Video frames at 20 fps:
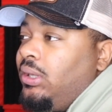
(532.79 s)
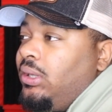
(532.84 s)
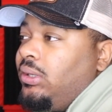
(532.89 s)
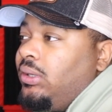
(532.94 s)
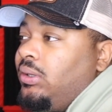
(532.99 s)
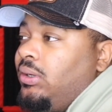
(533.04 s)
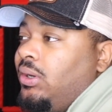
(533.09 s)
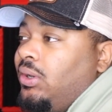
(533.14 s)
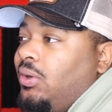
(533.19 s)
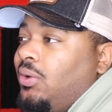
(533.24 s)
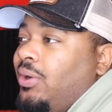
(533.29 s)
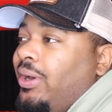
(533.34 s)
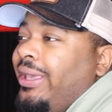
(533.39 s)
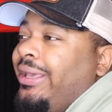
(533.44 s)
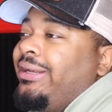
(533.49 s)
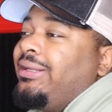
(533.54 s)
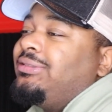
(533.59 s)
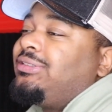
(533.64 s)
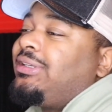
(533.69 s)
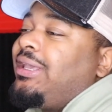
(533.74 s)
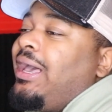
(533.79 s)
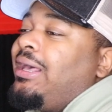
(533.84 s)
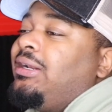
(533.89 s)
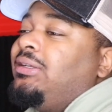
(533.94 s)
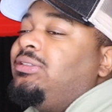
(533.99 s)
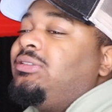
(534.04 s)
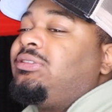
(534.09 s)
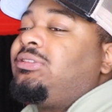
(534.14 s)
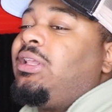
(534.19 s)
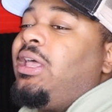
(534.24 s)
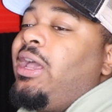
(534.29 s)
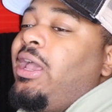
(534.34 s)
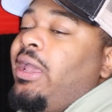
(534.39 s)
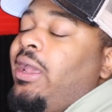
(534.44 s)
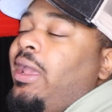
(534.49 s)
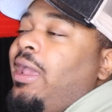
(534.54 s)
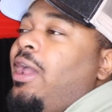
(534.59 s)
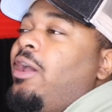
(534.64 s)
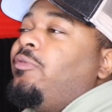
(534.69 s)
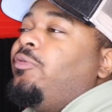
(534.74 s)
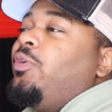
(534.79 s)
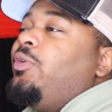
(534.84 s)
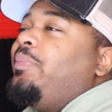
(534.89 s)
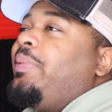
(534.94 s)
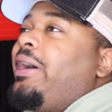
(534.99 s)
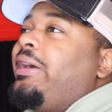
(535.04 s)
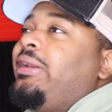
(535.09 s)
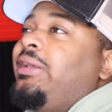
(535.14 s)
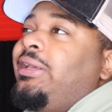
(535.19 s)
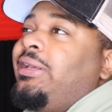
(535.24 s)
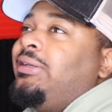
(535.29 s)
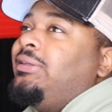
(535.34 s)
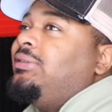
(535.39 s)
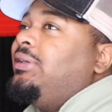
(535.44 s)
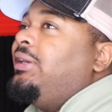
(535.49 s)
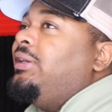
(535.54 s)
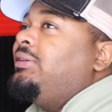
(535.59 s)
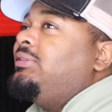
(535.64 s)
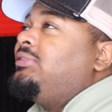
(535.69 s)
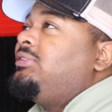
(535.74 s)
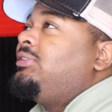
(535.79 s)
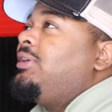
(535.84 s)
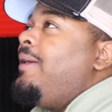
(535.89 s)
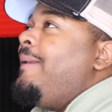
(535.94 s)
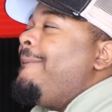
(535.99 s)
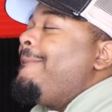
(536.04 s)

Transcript: you know, and it's kind of just like everybody is, is